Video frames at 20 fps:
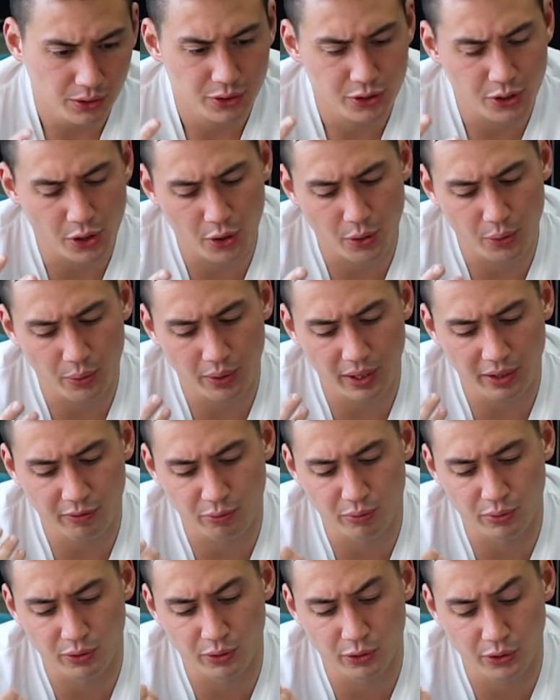So
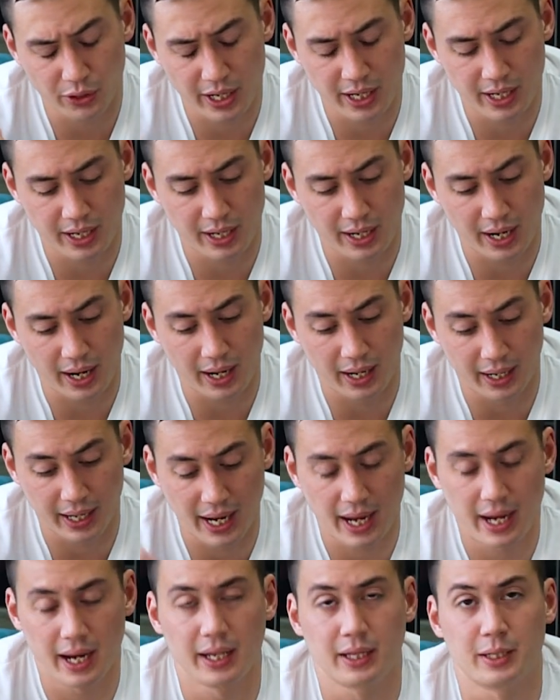if we're looking
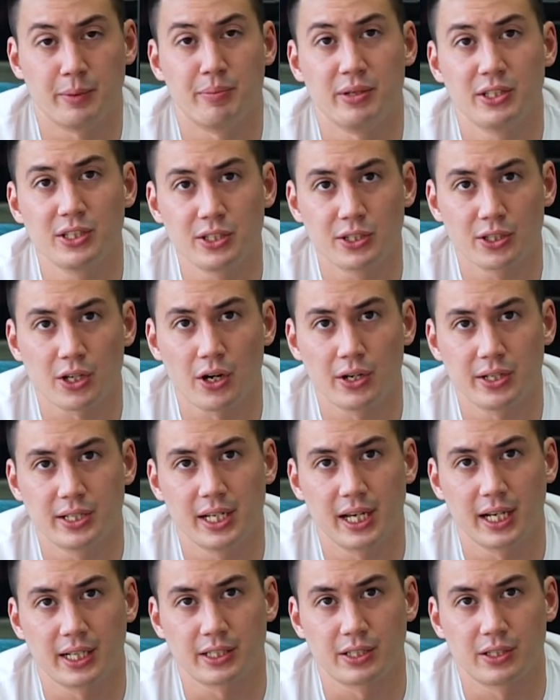again at the business
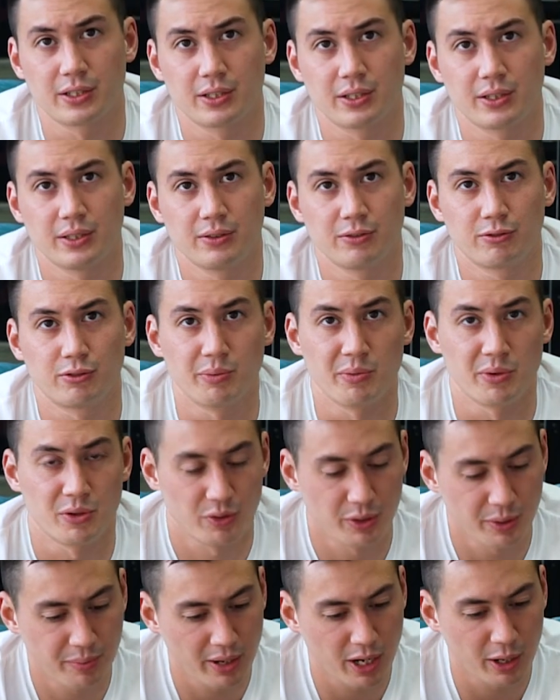context from a
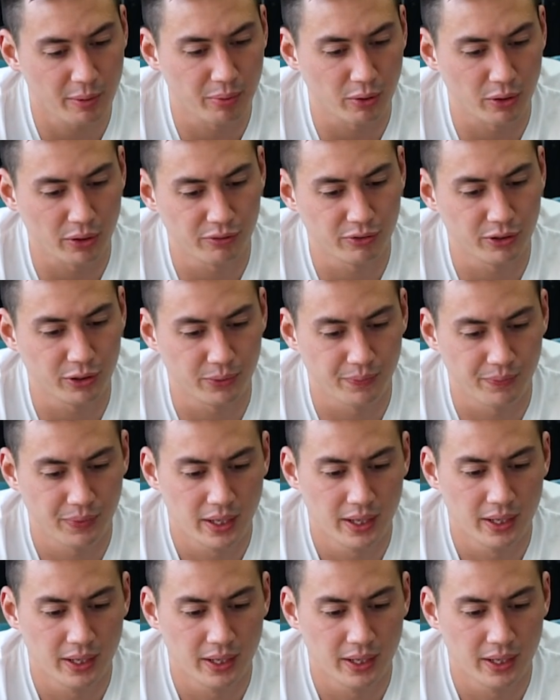3PL point of view,